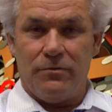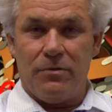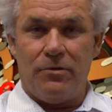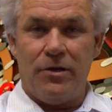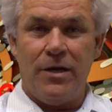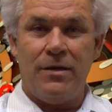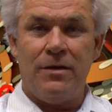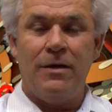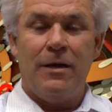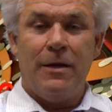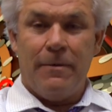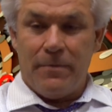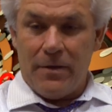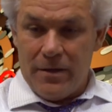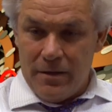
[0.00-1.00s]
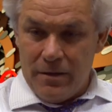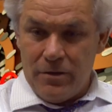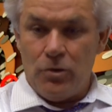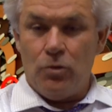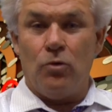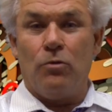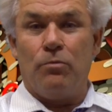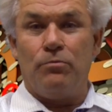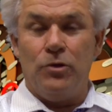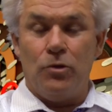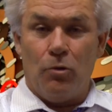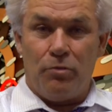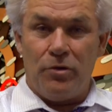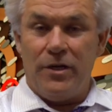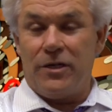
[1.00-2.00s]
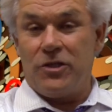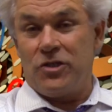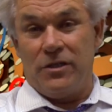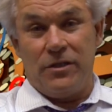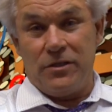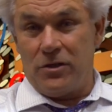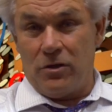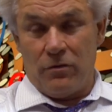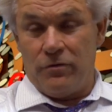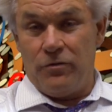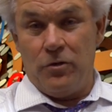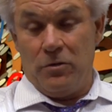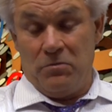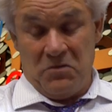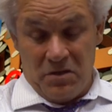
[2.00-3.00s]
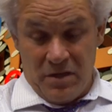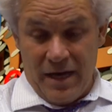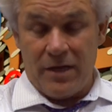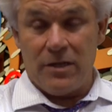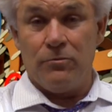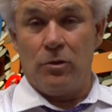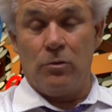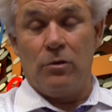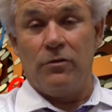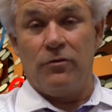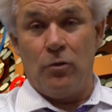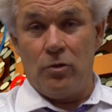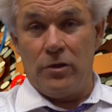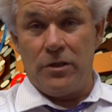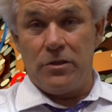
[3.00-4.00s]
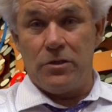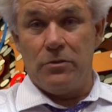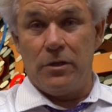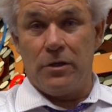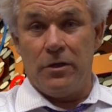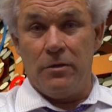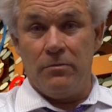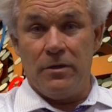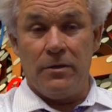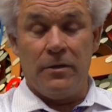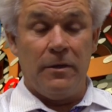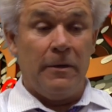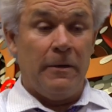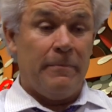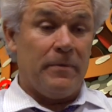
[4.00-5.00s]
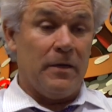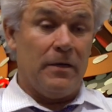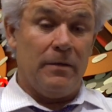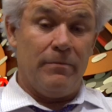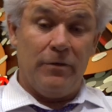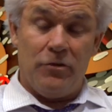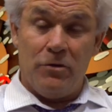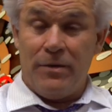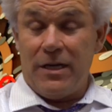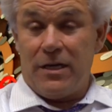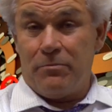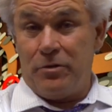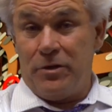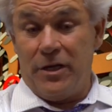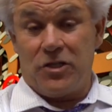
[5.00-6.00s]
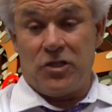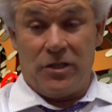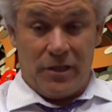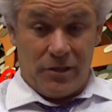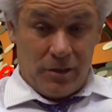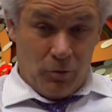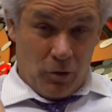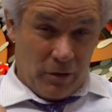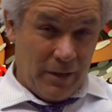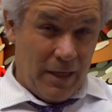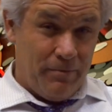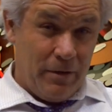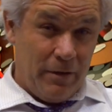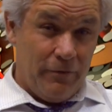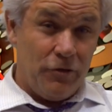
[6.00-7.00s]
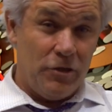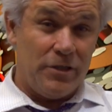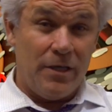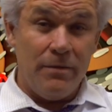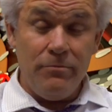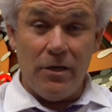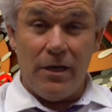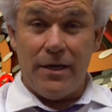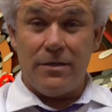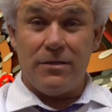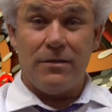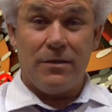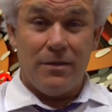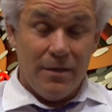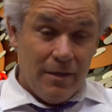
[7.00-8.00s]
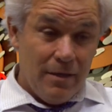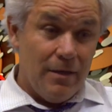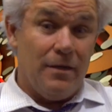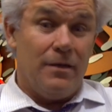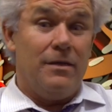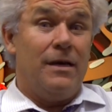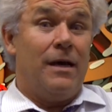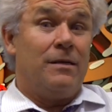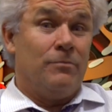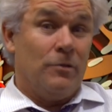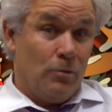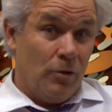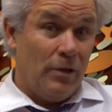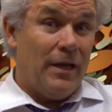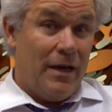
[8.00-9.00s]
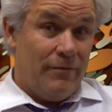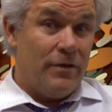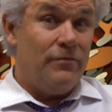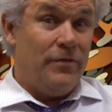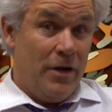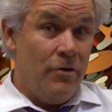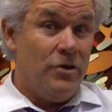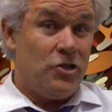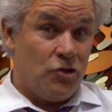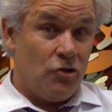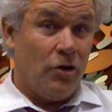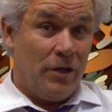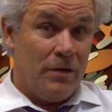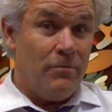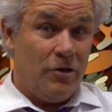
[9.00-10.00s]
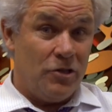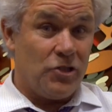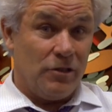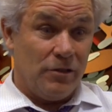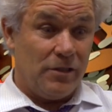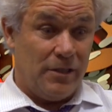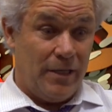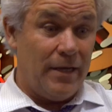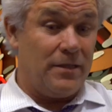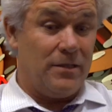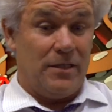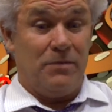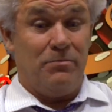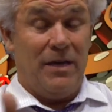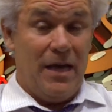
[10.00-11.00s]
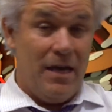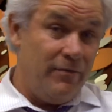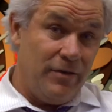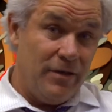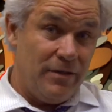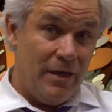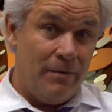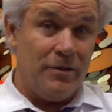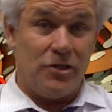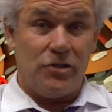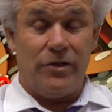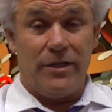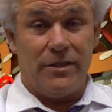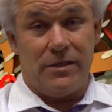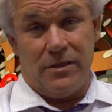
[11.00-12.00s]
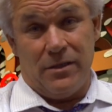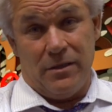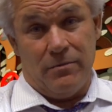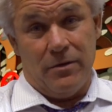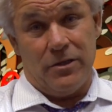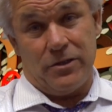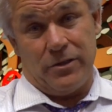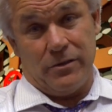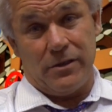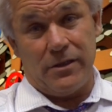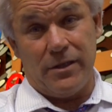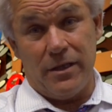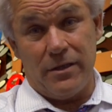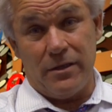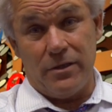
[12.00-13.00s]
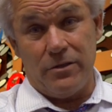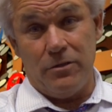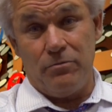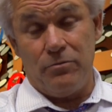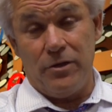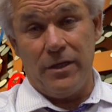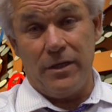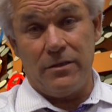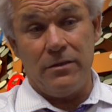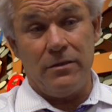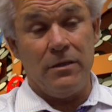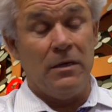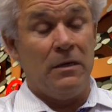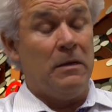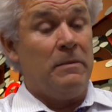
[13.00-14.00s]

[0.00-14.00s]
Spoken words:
of the brain, your prediction is confirmed. The animal will fall into a coma. If you make a prediction as to what will happen if you stimulate it, the animal will have a very strong emotional state. Its behavior demonstrates the emotional state that you predicted,